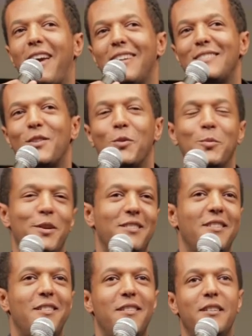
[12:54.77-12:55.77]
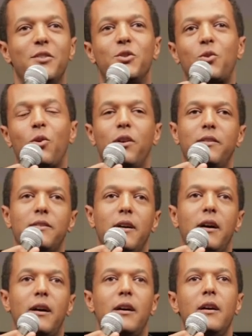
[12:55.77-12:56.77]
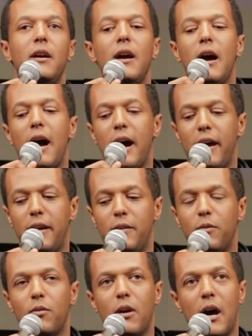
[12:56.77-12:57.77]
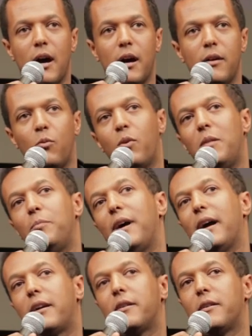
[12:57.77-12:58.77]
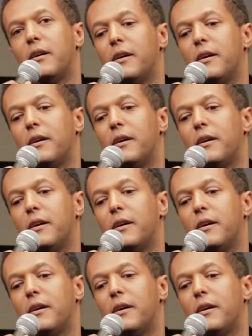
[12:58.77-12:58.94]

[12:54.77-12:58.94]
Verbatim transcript: answer, but in short, I went back